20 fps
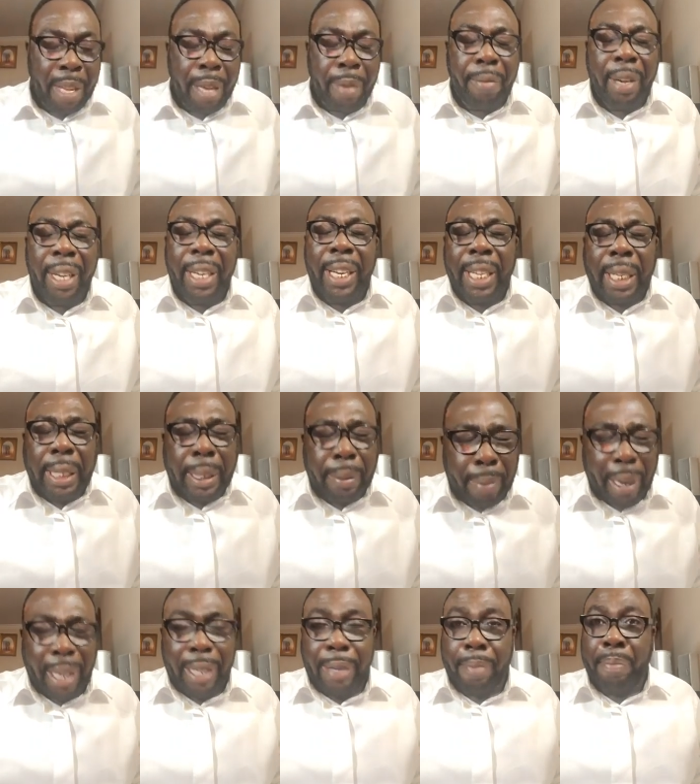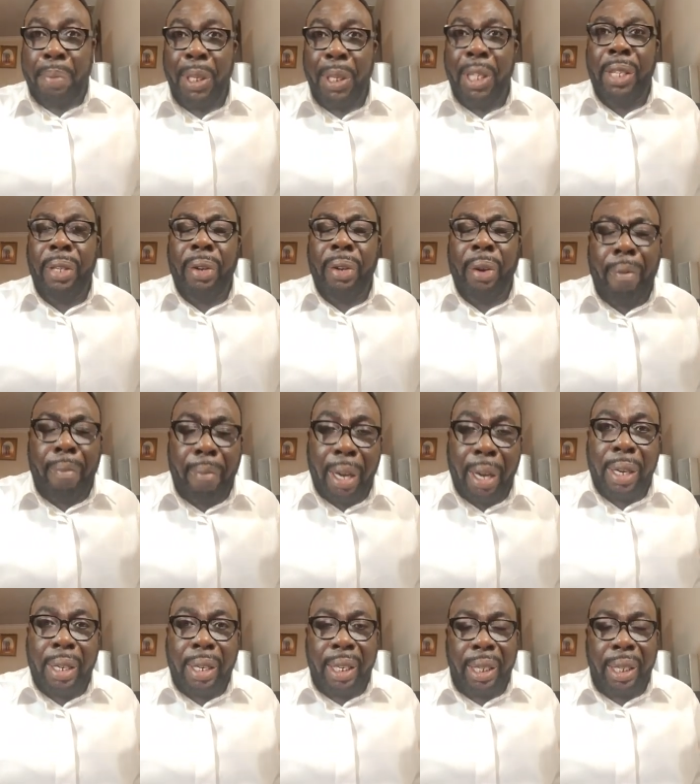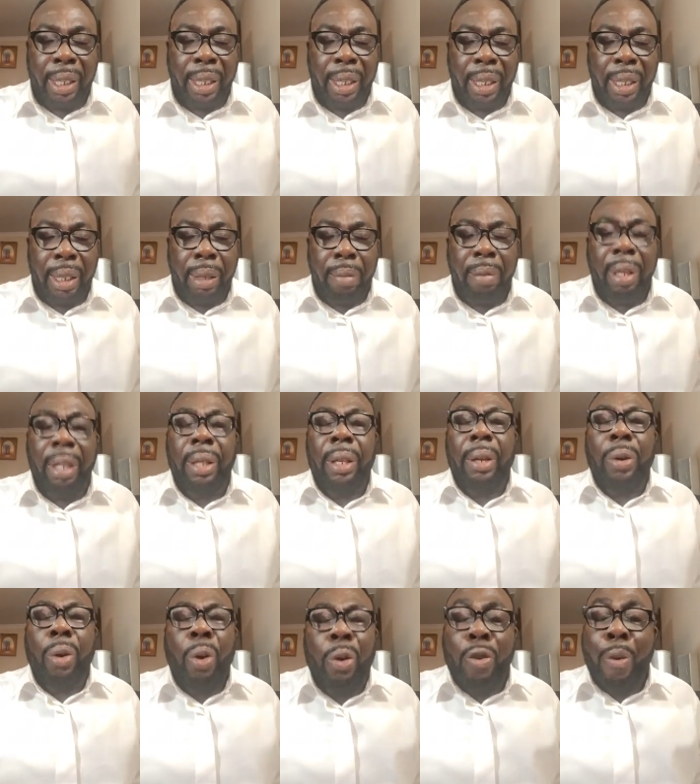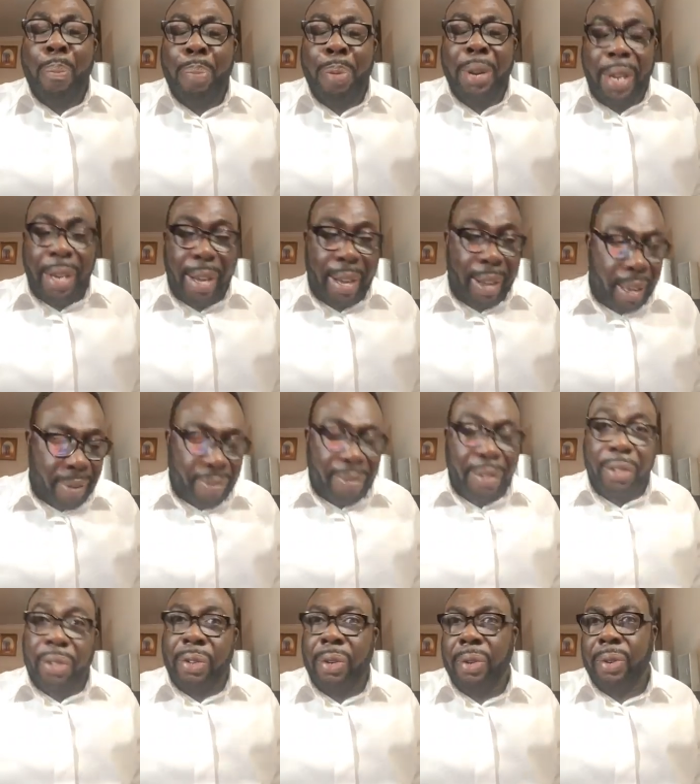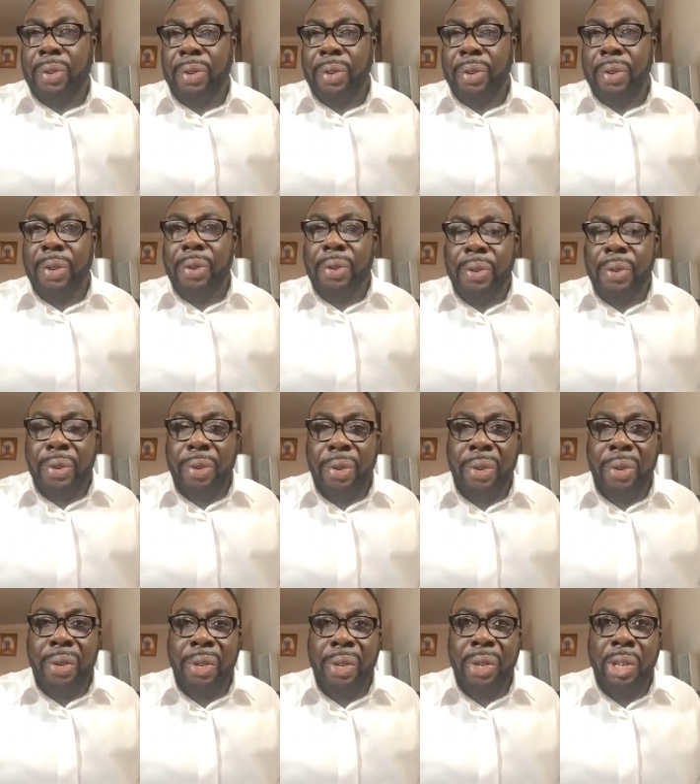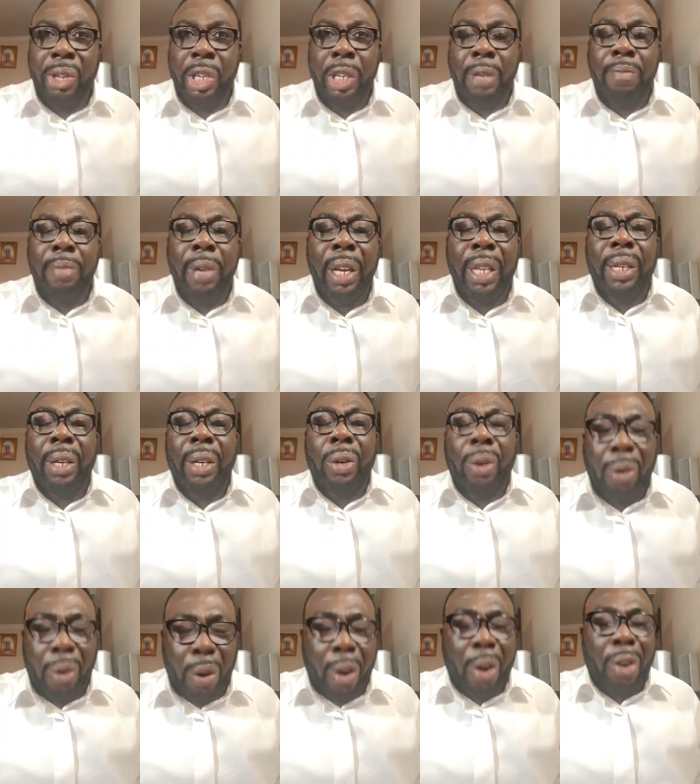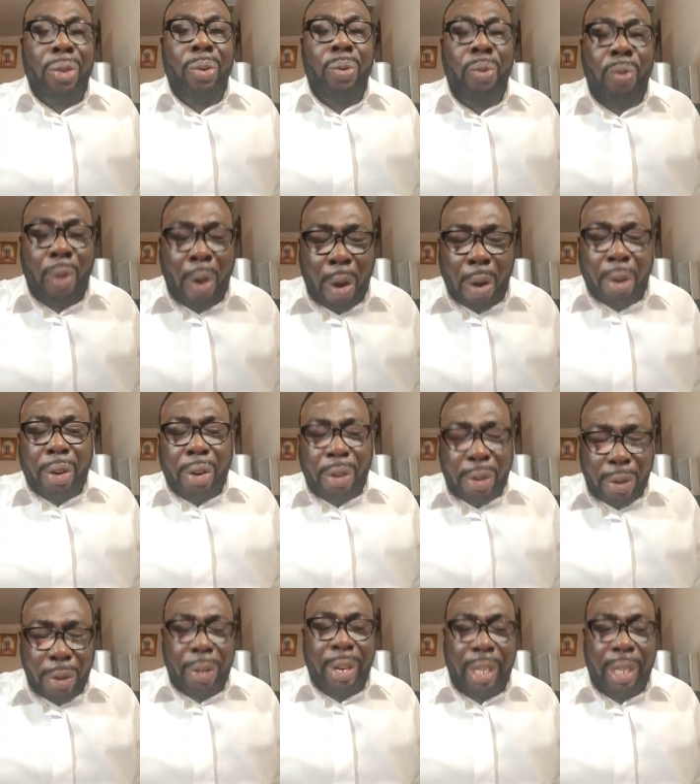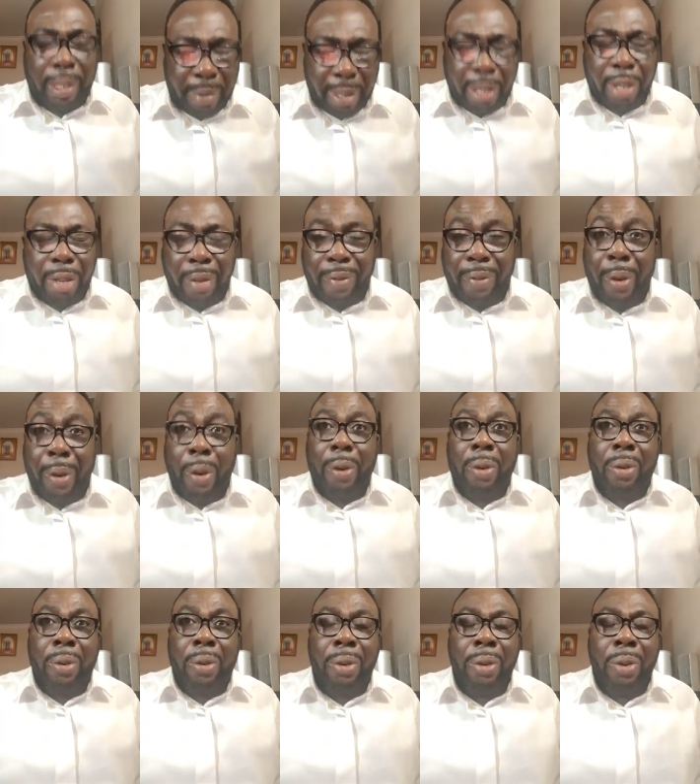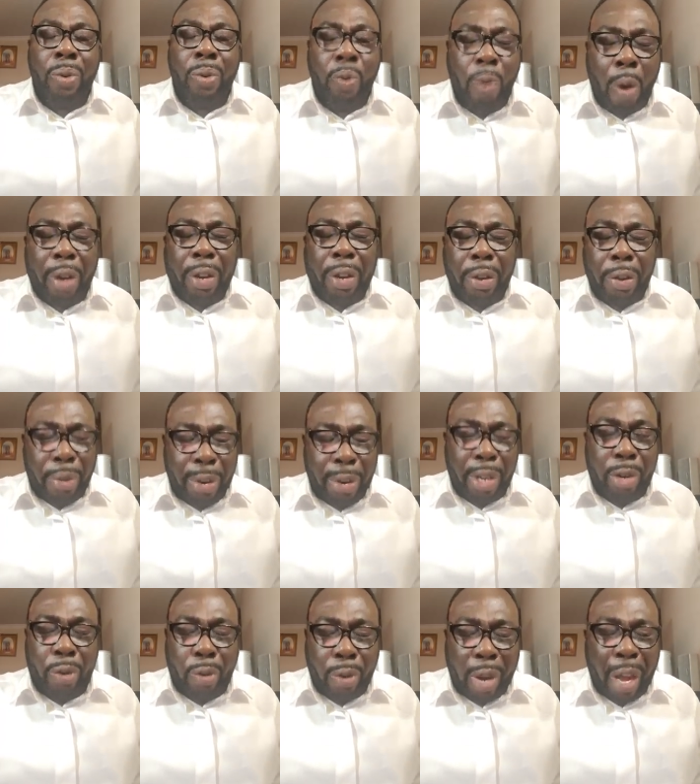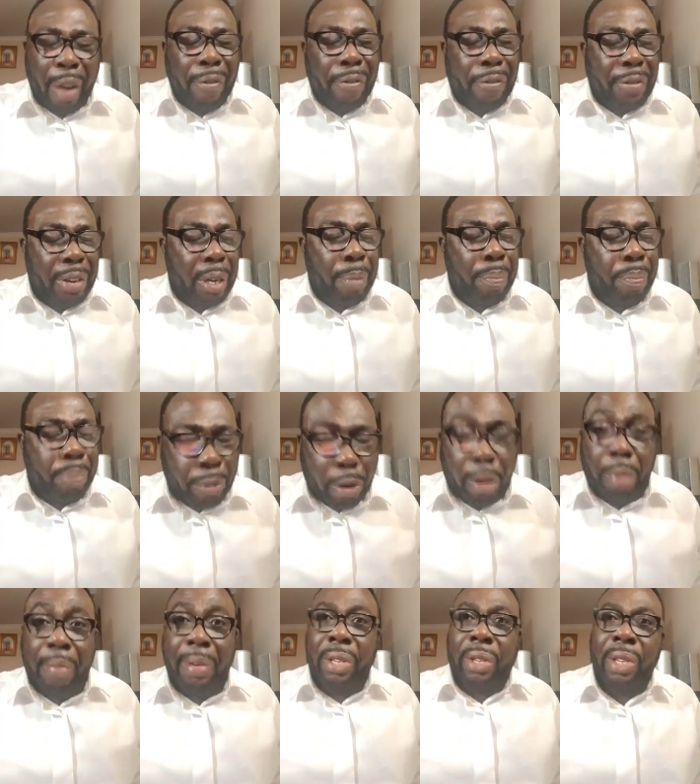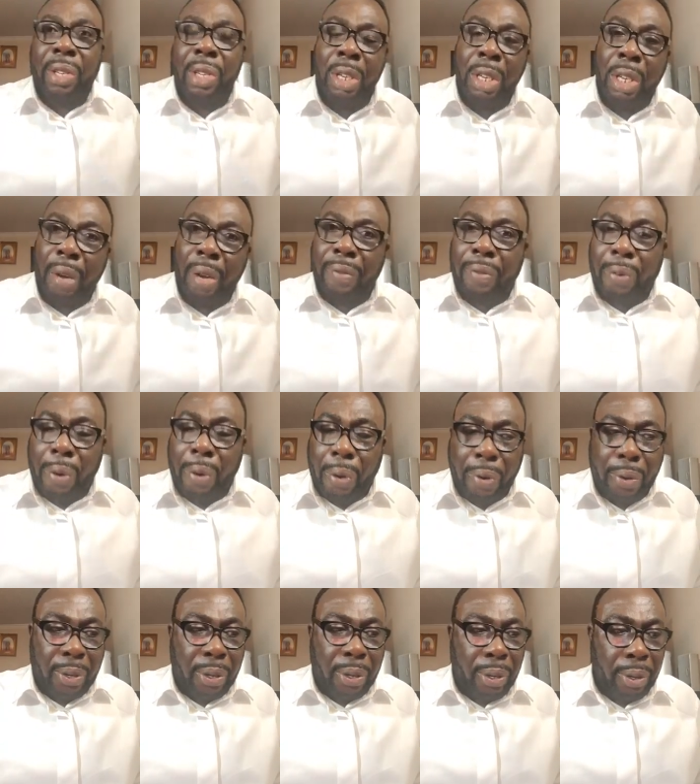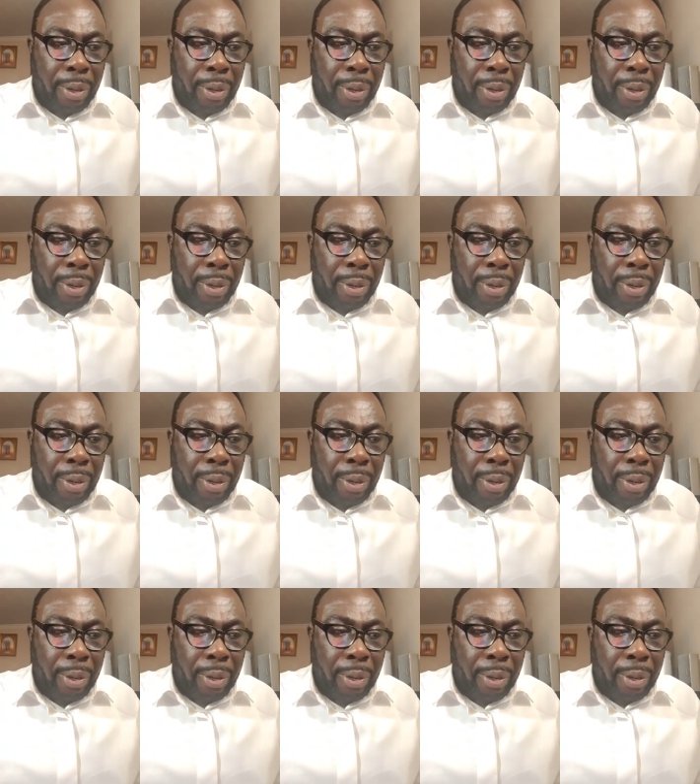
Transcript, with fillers: May this month be your month. May the Lord open your heavens unto you May the Lord walk you, the Spirit of God, walk you into every promise of God.